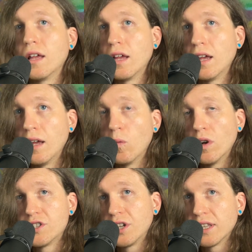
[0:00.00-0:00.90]
And
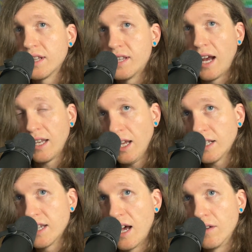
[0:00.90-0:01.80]
once you get the
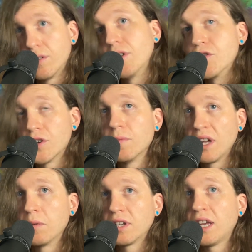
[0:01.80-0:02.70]
technique down, you should be
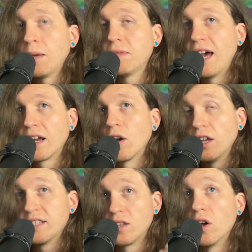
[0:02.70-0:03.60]
able to keep that
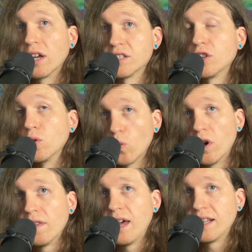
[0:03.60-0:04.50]
going as long as you
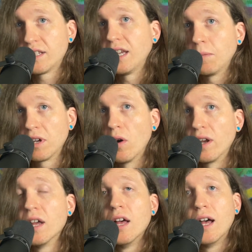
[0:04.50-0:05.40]
want that to keep
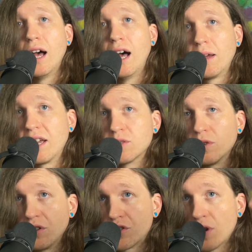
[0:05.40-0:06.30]
going. Because
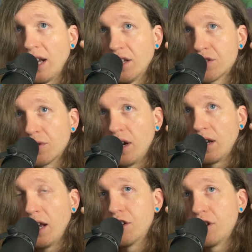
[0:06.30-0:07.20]
when you strike the
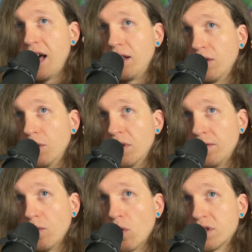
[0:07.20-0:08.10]
string, it should add a little bit of
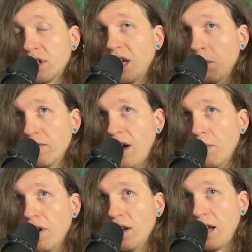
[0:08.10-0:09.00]
force and keep it
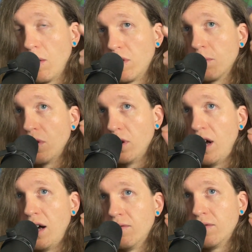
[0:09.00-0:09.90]
vibrating. And when you pull
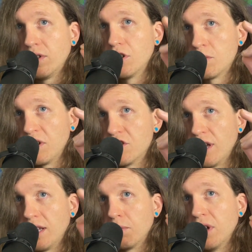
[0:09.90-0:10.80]
off, you should be
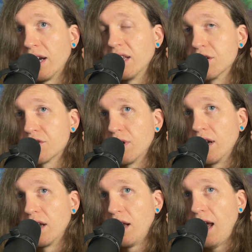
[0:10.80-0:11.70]
gently plucking the
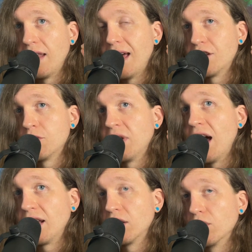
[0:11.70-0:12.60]
string, and that should be
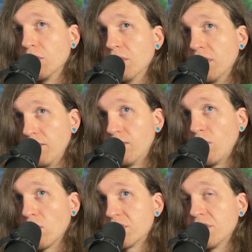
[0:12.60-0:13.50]
adding a little bit of
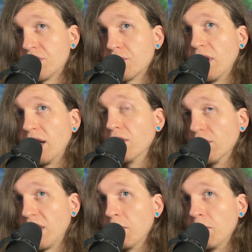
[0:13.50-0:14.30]
force to the string, and it'll keep it